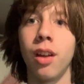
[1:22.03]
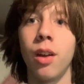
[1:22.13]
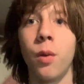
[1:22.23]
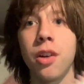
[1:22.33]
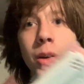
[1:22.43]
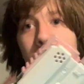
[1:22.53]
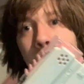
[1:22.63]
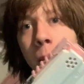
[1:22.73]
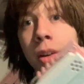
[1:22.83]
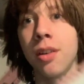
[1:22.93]
which I
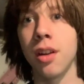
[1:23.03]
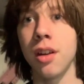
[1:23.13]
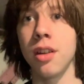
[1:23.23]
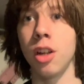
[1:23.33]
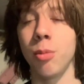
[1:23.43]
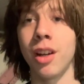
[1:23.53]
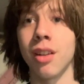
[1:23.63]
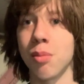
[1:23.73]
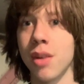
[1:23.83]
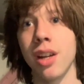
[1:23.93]
probably shouldn't do because
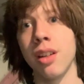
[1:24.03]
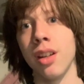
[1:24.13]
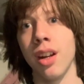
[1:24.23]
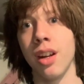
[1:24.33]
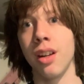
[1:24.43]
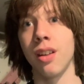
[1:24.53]
I'm not good at it.